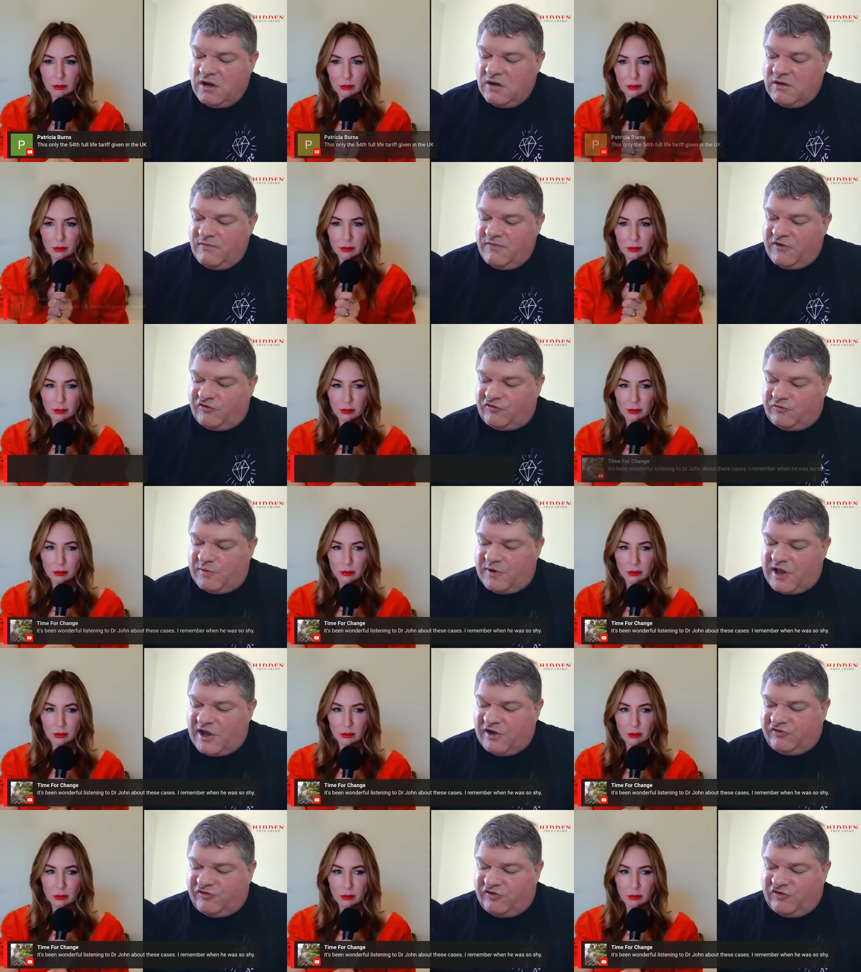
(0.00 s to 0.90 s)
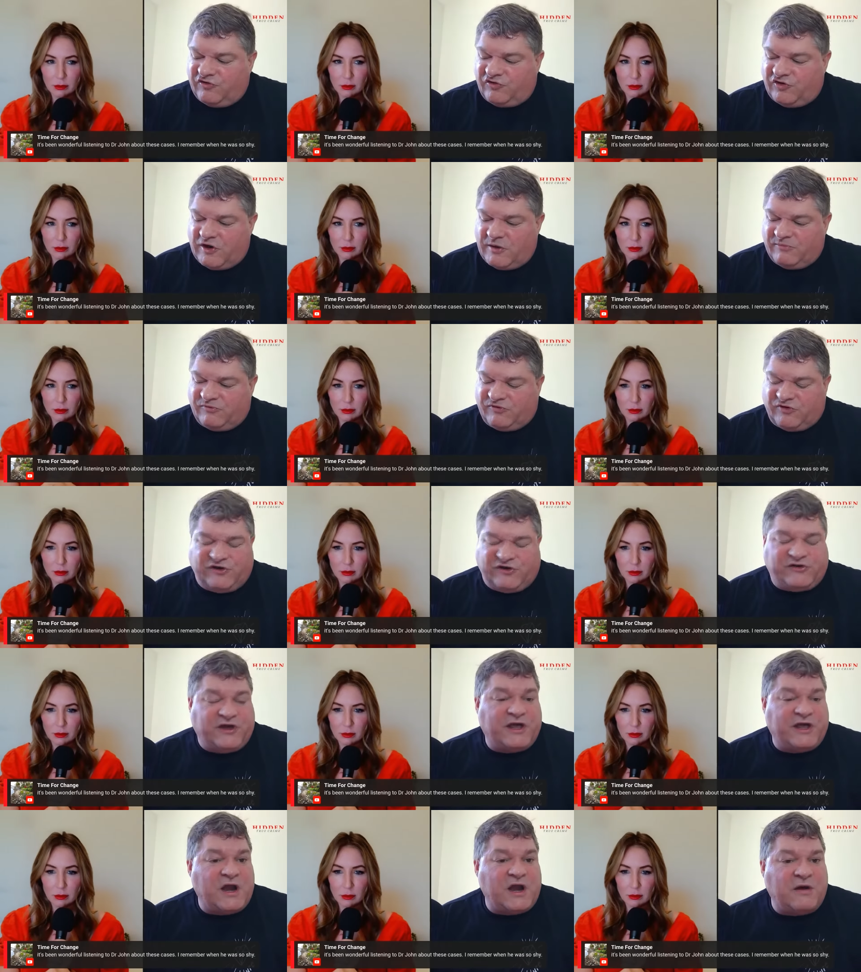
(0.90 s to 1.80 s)
Speaker 1: this relationship. She
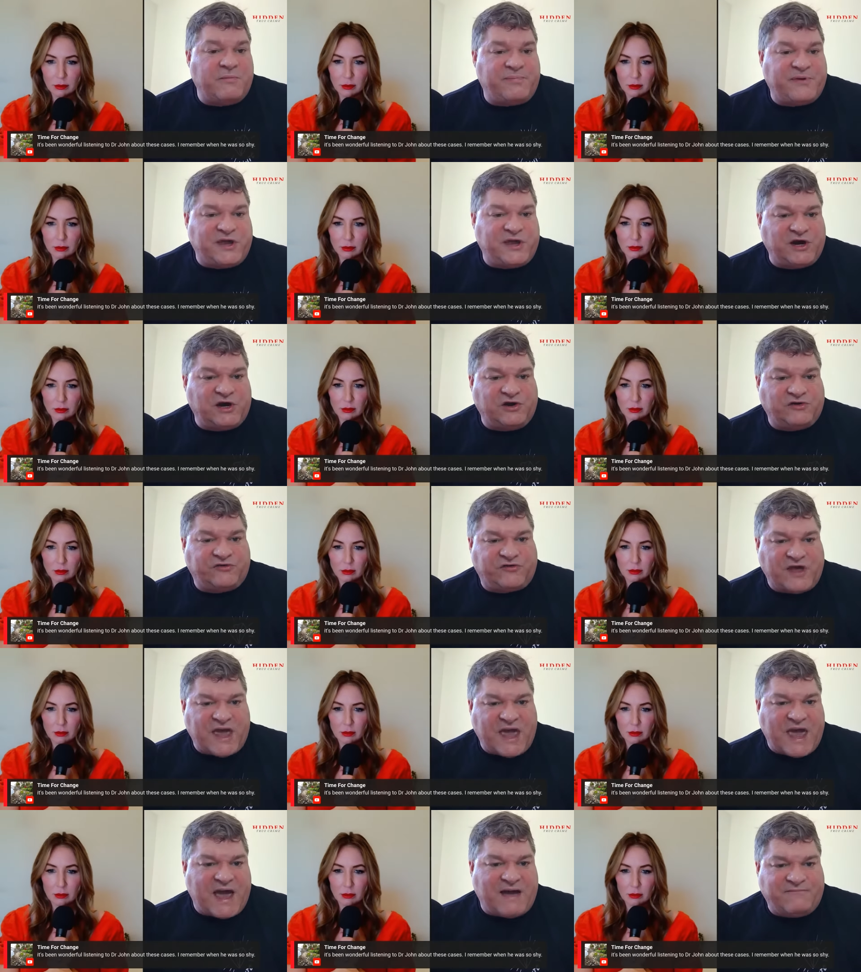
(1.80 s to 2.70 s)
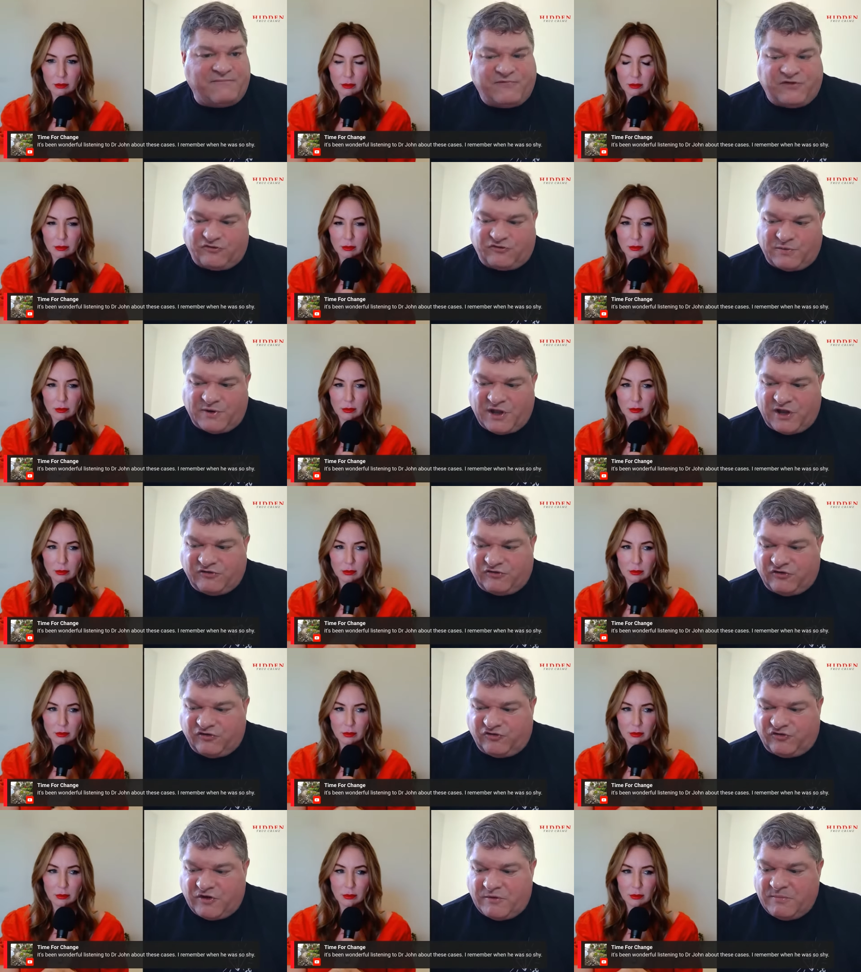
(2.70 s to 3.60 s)
did appear to have this
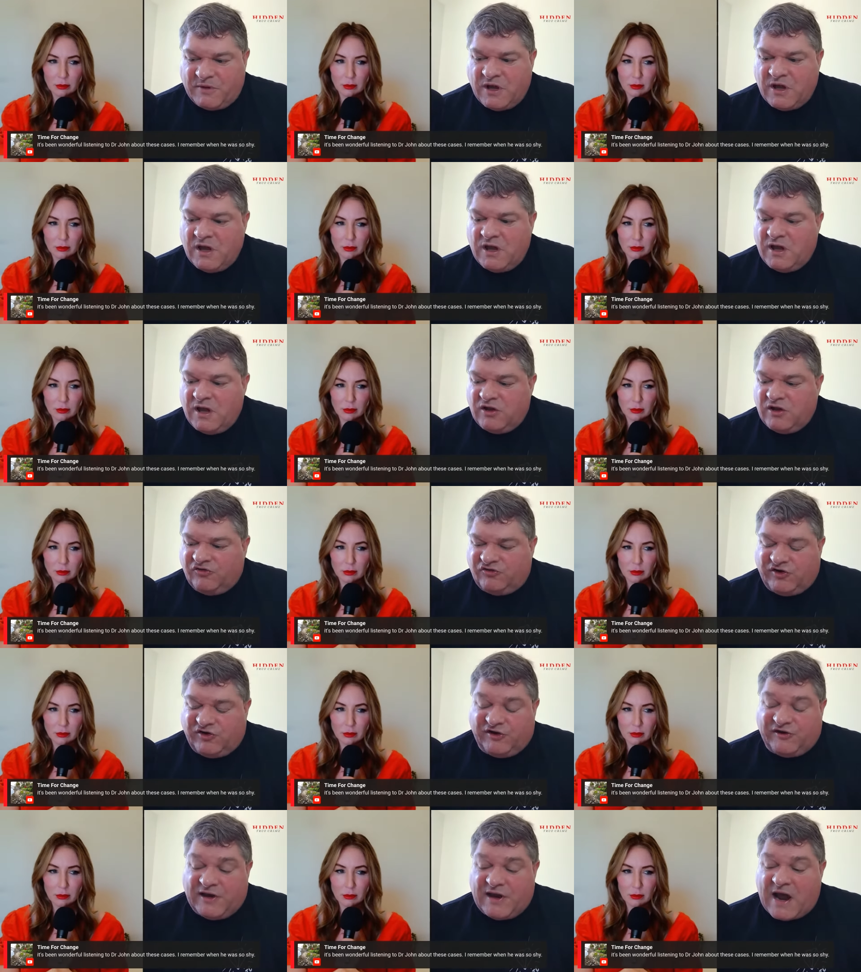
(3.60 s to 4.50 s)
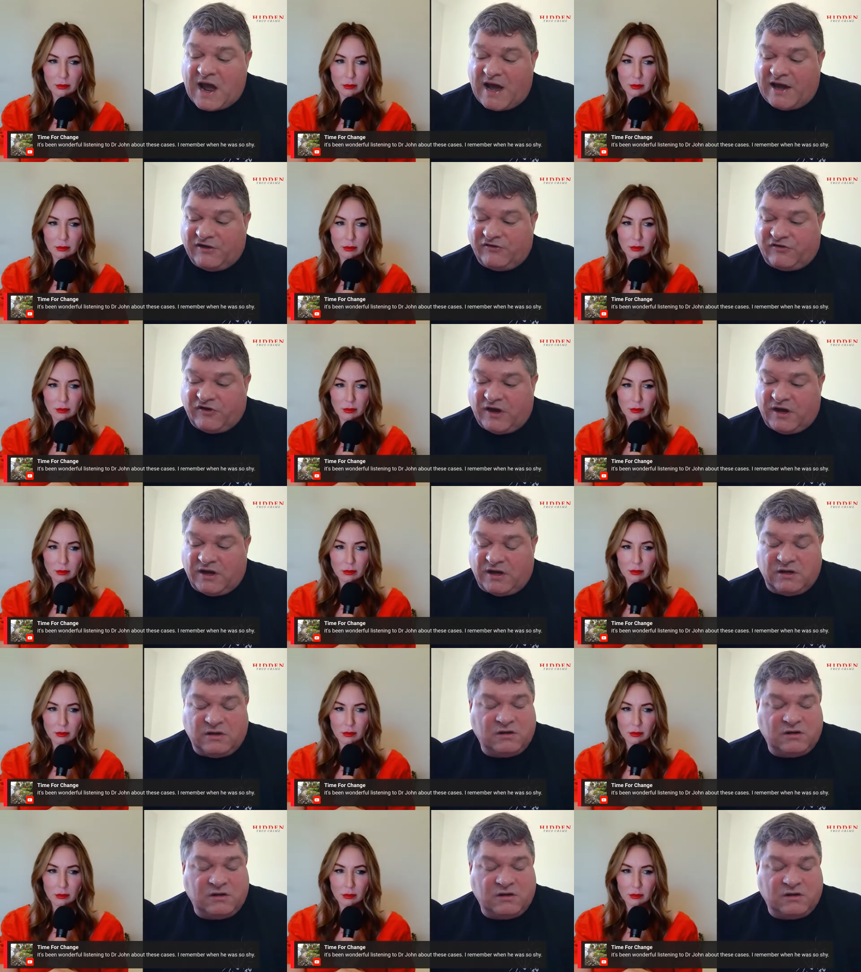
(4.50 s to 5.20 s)
relationship. She denies it,